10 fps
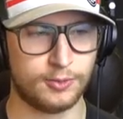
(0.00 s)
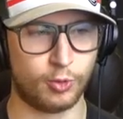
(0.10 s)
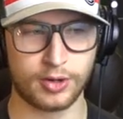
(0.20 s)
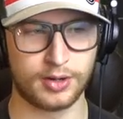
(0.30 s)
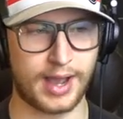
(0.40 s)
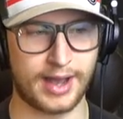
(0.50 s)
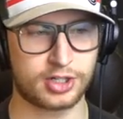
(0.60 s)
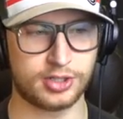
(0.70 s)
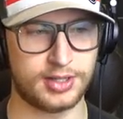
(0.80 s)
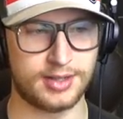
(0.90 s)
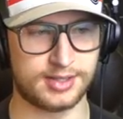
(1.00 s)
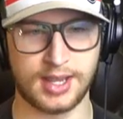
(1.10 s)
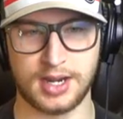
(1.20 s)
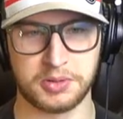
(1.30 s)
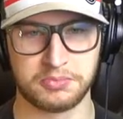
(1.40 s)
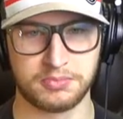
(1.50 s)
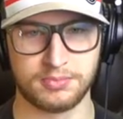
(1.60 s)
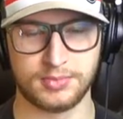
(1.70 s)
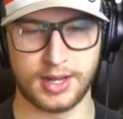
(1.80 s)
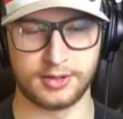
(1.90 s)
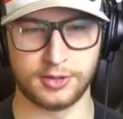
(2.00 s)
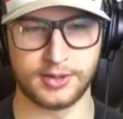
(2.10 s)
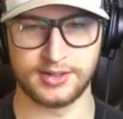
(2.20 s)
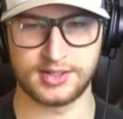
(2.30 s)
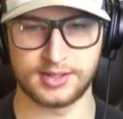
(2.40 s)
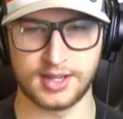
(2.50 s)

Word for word: We're actually insane. I don't know what else to